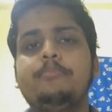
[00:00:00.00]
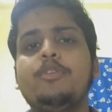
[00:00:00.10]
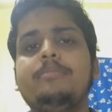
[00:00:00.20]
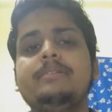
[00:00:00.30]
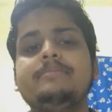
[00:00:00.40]

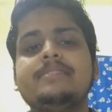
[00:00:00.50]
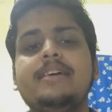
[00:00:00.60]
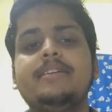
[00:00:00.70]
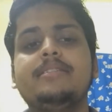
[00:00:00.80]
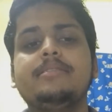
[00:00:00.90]
problems
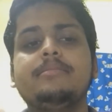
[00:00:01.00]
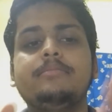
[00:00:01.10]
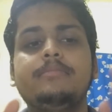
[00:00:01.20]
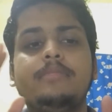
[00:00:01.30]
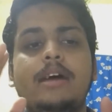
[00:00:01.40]
like
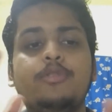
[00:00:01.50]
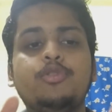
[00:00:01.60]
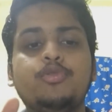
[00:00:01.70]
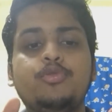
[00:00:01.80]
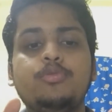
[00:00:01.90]
how
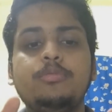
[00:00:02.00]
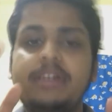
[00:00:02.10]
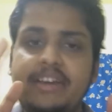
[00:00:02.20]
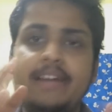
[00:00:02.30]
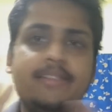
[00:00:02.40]
to
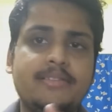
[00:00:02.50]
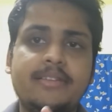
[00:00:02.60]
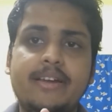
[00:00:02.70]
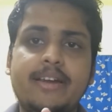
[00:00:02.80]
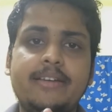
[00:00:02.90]
create this
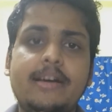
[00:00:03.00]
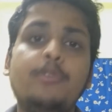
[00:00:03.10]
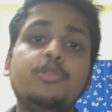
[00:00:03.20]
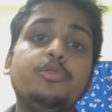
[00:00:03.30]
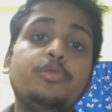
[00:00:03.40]
circuit,
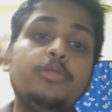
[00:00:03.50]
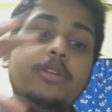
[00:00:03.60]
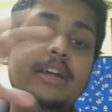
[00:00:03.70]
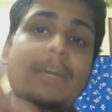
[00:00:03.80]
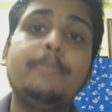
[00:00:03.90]
how to
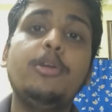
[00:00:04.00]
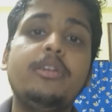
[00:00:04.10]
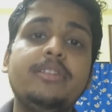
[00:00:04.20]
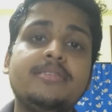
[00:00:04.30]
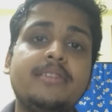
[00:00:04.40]

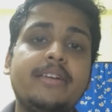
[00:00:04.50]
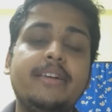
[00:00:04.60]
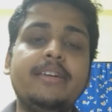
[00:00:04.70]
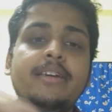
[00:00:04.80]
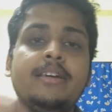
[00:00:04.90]
deploy this
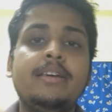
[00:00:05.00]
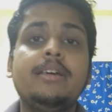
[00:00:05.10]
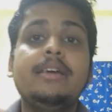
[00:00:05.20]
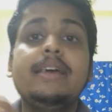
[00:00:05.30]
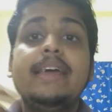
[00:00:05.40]
circuit
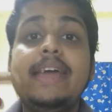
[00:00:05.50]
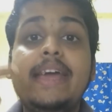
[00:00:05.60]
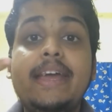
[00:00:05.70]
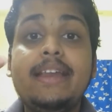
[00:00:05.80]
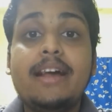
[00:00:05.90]

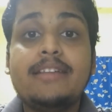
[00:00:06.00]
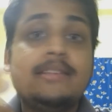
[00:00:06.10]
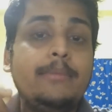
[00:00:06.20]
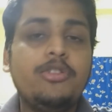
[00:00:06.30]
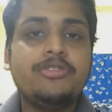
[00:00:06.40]
in a
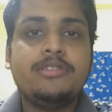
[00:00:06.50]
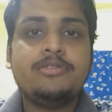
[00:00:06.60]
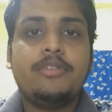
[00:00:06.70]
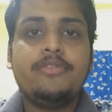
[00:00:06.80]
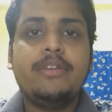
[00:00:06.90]
simulation
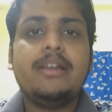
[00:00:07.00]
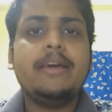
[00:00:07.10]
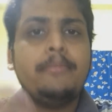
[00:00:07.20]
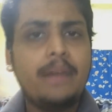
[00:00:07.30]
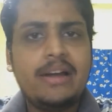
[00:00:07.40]
software
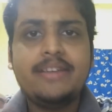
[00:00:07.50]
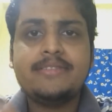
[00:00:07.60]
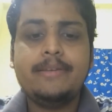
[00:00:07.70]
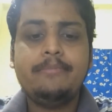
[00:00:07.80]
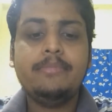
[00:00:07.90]
like
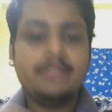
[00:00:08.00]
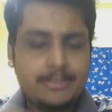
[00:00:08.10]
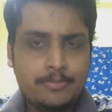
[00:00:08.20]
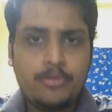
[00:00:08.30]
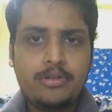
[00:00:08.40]
Multisim.
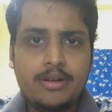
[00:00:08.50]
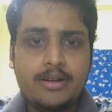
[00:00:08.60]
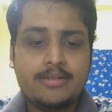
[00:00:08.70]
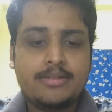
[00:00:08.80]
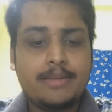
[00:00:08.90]
This book
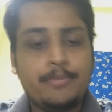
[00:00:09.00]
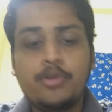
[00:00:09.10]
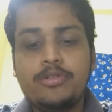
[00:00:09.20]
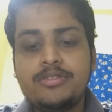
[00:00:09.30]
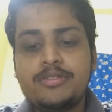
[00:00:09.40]
uh,
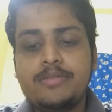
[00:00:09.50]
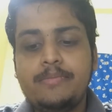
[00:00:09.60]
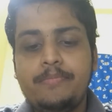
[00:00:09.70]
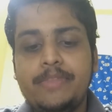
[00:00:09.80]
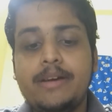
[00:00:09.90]
supports
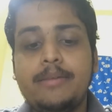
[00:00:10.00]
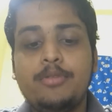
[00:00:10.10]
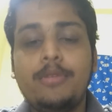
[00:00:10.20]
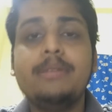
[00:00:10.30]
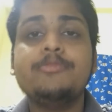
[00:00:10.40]
the
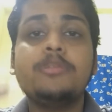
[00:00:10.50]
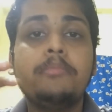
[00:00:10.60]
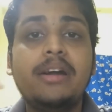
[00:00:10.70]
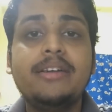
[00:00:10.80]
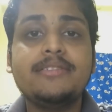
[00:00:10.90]
problems on
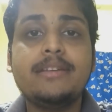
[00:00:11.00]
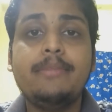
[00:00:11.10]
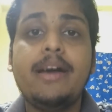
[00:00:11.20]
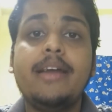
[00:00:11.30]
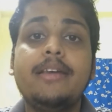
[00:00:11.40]

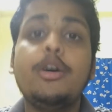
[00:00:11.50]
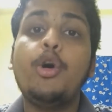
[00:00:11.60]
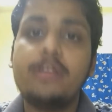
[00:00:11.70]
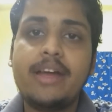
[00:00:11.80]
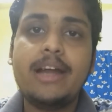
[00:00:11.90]
Multisim and
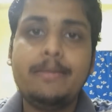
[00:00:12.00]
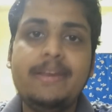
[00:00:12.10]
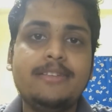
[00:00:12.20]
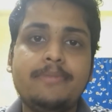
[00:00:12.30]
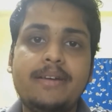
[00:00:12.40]
OrCAD
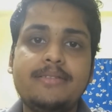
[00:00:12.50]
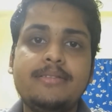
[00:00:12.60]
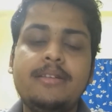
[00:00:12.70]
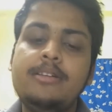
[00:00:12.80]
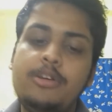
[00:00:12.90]

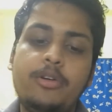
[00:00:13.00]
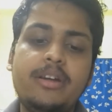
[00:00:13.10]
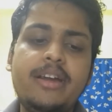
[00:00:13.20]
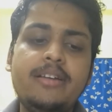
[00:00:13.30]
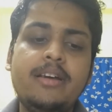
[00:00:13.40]
PSpice.
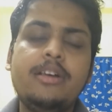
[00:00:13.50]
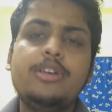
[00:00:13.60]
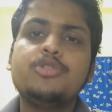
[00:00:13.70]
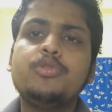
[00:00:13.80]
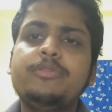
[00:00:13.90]
All right,
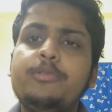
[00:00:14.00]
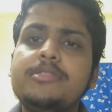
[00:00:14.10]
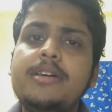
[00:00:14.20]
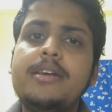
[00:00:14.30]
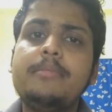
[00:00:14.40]
so
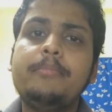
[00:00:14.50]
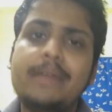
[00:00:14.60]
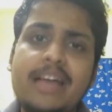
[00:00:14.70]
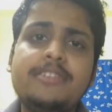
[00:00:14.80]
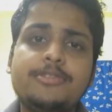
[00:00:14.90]
those are
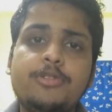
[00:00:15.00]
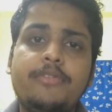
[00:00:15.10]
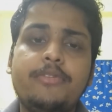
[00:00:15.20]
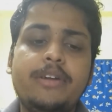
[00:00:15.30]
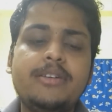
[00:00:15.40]
priced
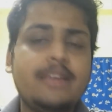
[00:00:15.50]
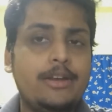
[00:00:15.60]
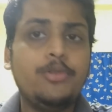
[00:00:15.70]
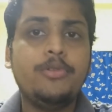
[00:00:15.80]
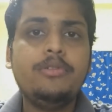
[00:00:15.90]
softwares.
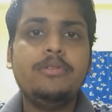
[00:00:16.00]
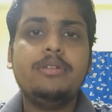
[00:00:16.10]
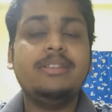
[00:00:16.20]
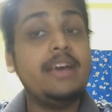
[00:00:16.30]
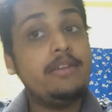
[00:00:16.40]
I know
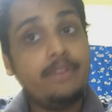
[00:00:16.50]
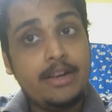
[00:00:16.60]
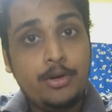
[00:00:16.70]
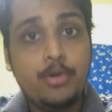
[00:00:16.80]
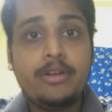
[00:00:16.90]
they are
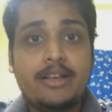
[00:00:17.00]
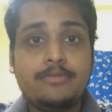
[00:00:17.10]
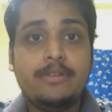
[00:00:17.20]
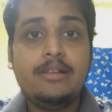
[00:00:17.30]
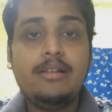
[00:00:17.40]
very good
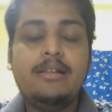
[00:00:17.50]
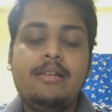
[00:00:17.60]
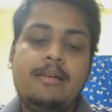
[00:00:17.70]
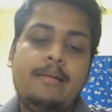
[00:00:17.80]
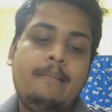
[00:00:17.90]
as well.
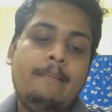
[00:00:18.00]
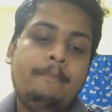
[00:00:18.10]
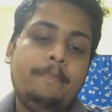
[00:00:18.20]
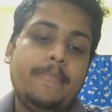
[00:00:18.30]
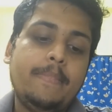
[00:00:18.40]

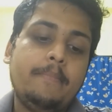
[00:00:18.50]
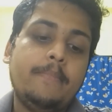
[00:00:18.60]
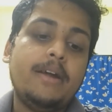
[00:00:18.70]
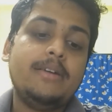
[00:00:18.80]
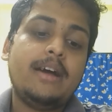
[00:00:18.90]

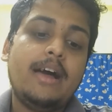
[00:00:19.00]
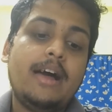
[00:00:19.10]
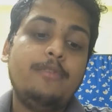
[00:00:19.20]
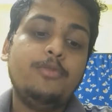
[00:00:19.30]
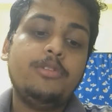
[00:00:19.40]
But
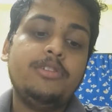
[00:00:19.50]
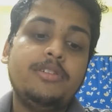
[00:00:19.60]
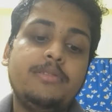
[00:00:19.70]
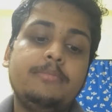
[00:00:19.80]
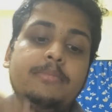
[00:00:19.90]
I would
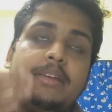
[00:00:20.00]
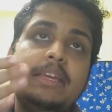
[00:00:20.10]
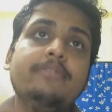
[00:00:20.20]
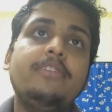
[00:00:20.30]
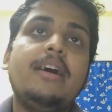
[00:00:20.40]

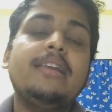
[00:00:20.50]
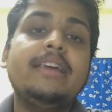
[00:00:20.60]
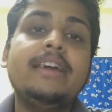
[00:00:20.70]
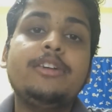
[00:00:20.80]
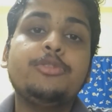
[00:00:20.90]
give a
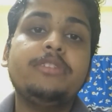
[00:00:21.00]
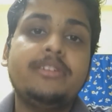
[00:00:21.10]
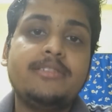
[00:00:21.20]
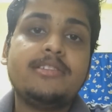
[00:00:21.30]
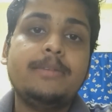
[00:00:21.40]
link to the
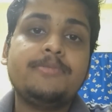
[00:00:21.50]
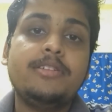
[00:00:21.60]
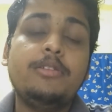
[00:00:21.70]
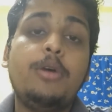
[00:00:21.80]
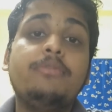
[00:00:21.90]

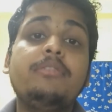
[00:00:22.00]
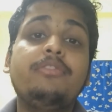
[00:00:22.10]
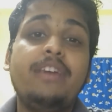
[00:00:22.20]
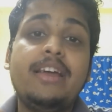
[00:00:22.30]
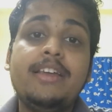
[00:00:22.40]
description of a
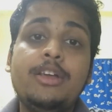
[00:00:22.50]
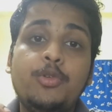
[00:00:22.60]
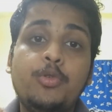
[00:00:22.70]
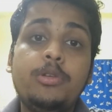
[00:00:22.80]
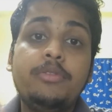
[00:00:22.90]
very
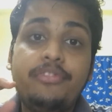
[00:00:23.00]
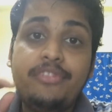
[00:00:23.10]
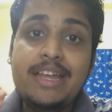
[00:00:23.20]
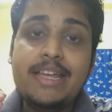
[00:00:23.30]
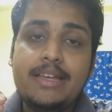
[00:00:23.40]
good
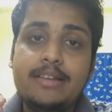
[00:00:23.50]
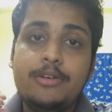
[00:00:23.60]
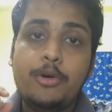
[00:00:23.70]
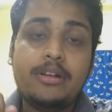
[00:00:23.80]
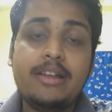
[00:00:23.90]
free
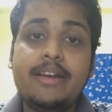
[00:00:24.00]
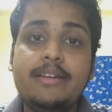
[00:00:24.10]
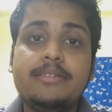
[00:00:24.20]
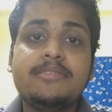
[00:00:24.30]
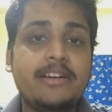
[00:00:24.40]

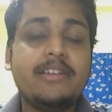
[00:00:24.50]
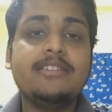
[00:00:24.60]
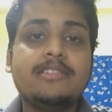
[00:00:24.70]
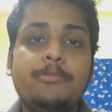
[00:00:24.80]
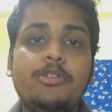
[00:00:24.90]
online
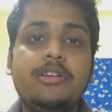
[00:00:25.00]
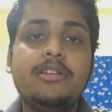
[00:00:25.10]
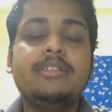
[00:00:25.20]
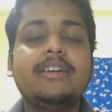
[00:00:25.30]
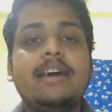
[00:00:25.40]
circuit
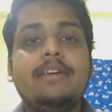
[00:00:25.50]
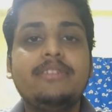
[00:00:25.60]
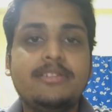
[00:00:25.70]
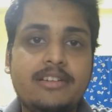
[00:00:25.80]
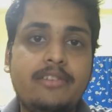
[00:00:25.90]
simulator that I
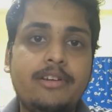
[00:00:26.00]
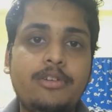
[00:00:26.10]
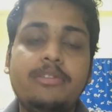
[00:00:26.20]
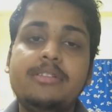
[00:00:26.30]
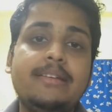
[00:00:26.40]
have
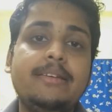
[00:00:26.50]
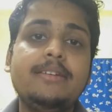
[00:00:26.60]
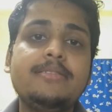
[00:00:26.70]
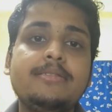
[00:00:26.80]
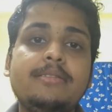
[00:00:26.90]
discovered over the
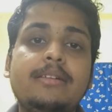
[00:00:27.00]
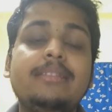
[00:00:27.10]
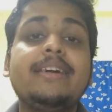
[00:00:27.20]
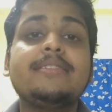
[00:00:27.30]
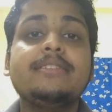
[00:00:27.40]
years.
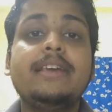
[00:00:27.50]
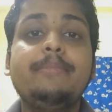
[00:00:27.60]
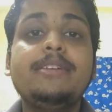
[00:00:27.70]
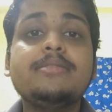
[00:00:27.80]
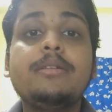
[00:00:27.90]
That's
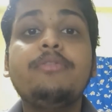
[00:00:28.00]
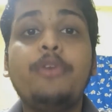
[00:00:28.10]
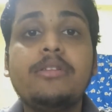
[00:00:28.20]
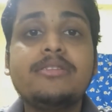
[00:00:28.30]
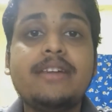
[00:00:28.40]
name is
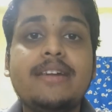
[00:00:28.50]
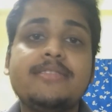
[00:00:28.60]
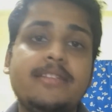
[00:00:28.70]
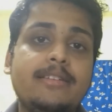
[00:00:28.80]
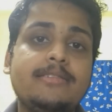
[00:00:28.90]

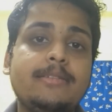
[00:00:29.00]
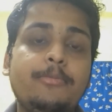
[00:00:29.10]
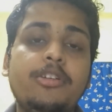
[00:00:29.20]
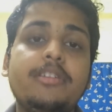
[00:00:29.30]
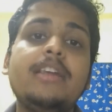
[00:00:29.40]
Falstad Circuit
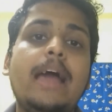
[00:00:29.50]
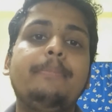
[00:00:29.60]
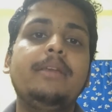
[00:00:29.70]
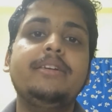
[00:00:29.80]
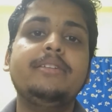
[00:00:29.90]
Simulator
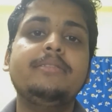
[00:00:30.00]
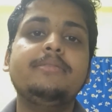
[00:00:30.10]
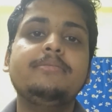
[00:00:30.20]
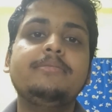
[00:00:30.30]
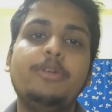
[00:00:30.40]
Applet.
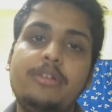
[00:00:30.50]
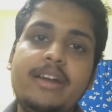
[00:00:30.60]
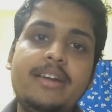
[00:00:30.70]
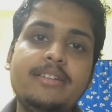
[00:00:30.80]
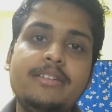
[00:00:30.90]
All
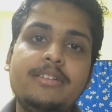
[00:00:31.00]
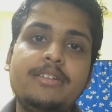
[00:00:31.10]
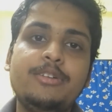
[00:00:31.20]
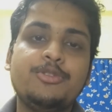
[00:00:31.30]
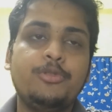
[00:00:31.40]
right,
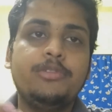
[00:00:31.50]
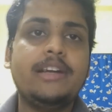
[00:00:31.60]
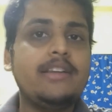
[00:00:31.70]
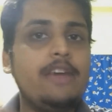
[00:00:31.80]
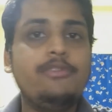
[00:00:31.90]
so
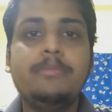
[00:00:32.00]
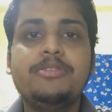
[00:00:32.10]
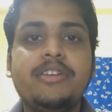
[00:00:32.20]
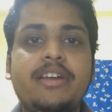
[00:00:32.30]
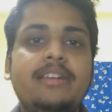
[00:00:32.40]
that I will be
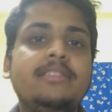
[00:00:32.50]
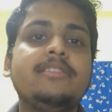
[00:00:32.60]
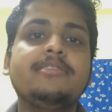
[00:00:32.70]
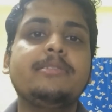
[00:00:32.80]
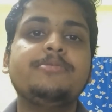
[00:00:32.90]
sharing in the
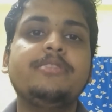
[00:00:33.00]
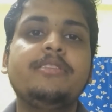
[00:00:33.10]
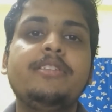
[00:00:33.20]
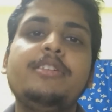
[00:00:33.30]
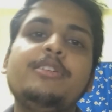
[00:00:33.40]
description.
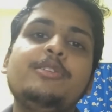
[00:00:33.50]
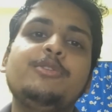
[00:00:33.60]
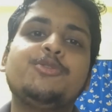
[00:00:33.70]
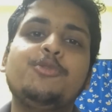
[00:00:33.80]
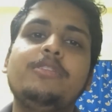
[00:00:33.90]

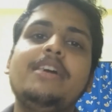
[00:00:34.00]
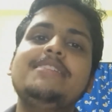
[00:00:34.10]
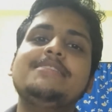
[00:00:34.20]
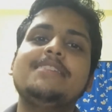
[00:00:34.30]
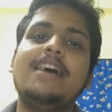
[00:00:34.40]
So
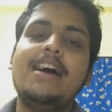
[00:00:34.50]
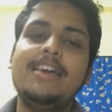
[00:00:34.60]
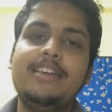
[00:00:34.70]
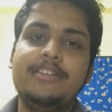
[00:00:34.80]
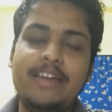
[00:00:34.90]
guys, I
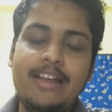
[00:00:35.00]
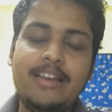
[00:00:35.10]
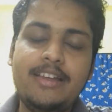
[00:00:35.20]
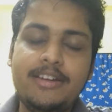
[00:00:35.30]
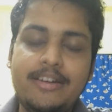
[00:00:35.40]

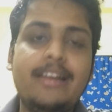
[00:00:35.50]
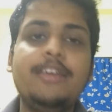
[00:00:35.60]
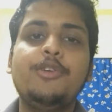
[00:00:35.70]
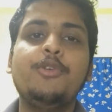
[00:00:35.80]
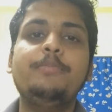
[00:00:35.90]
really,
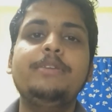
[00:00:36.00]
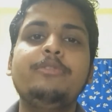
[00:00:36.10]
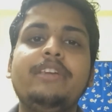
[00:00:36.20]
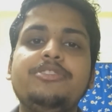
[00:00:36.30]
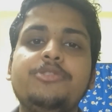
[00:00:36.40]
really hope
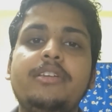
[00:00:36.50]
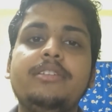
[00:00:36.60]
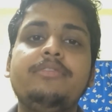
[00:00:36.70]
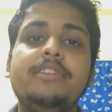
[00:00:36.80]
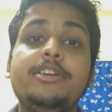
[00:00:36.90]
you
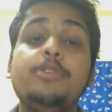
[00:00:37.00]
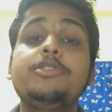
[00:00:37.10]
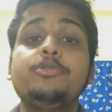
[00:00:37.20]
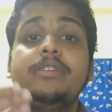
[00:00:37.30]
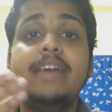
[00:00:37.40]
enjoyed the video.
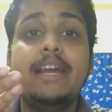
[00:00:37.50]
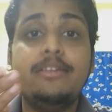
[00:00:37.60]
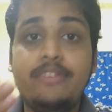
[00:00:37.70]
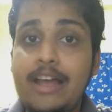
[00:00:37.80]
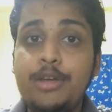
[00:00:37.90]
You
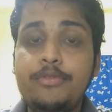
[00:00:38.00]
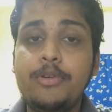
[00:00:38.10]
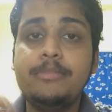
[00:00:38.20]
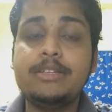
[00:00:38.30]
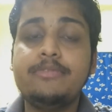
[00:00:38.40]
gained value
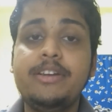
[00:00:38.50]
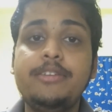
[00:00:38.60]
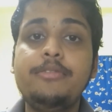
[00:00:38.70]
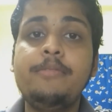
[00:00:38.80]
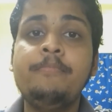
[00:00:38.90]
from this
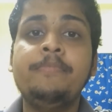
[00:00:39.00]
video.